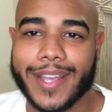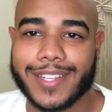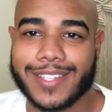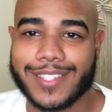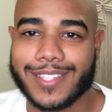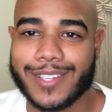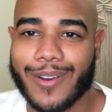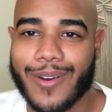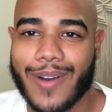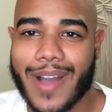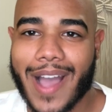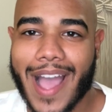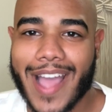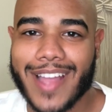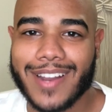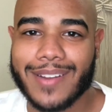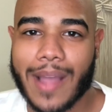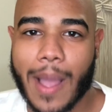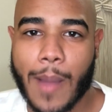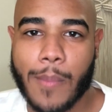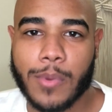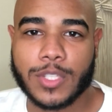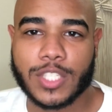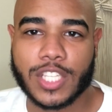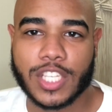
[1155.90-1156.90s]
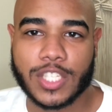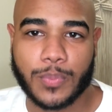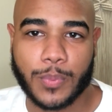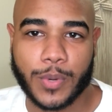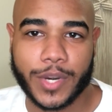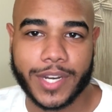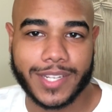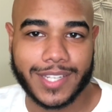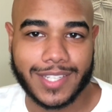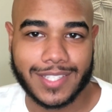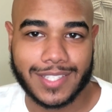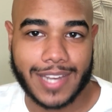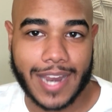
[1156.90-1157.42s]
so I was just
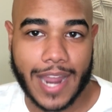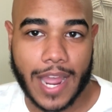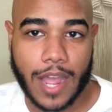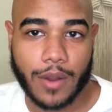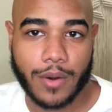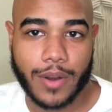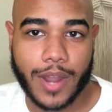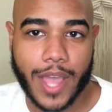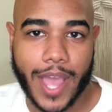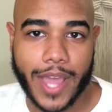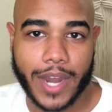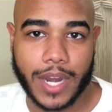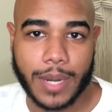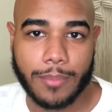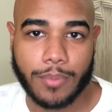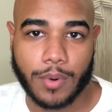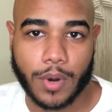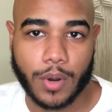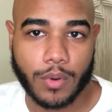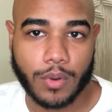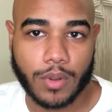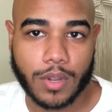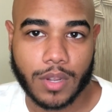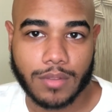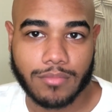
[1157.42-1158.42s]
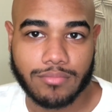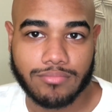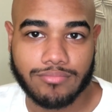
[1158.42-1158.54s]
putting this down and it broke.